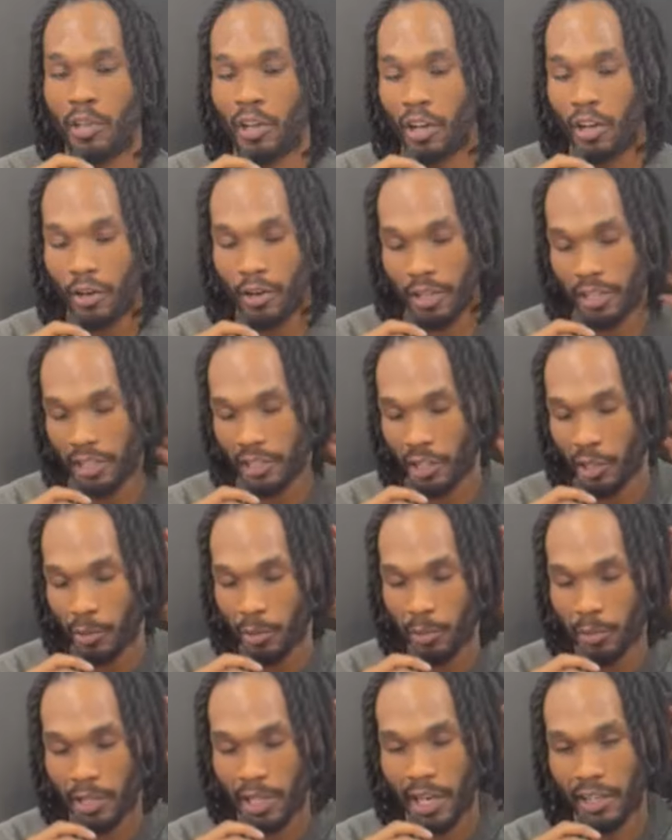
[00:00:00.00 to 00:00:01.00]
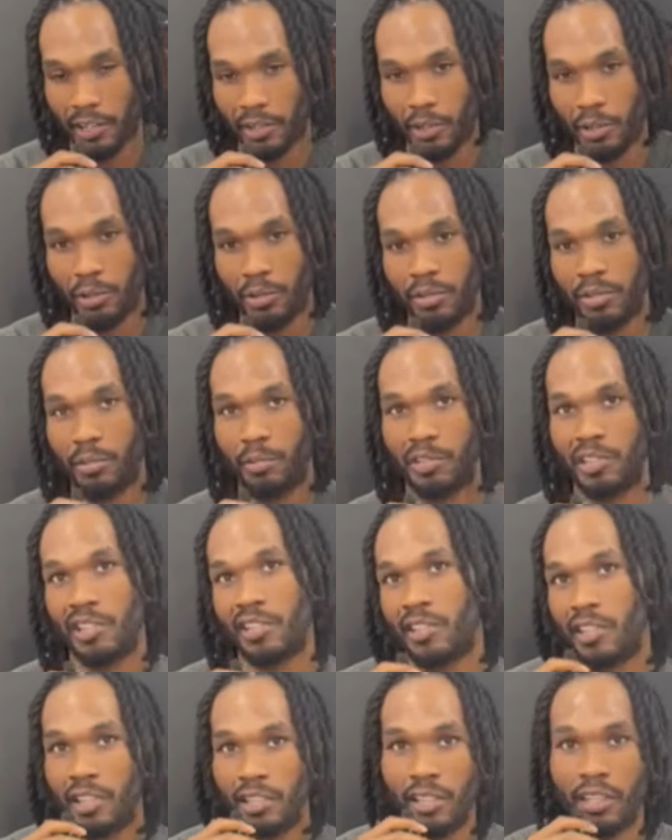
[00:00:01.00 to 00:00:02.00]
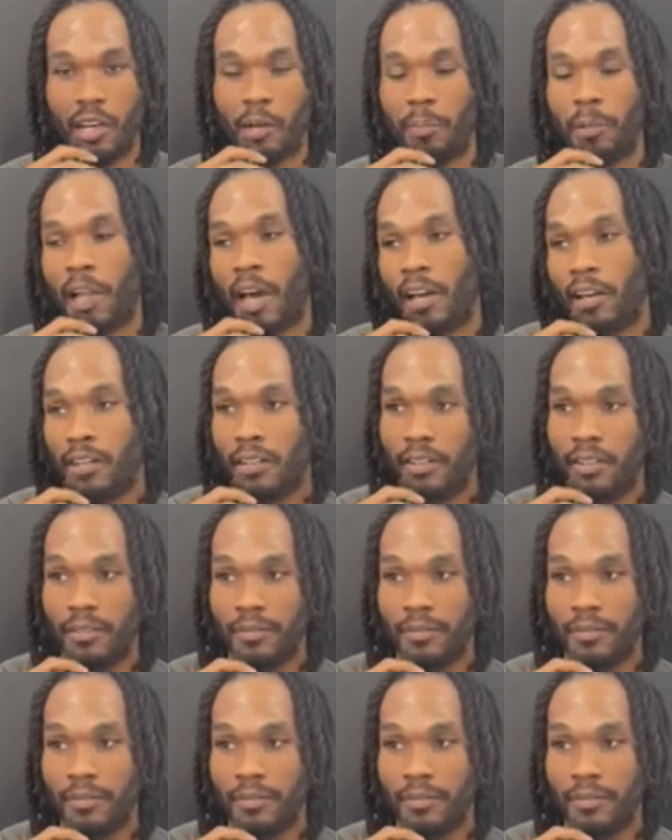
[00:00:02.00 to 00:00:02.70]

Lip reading: already know what we got to do. We just need to apply it.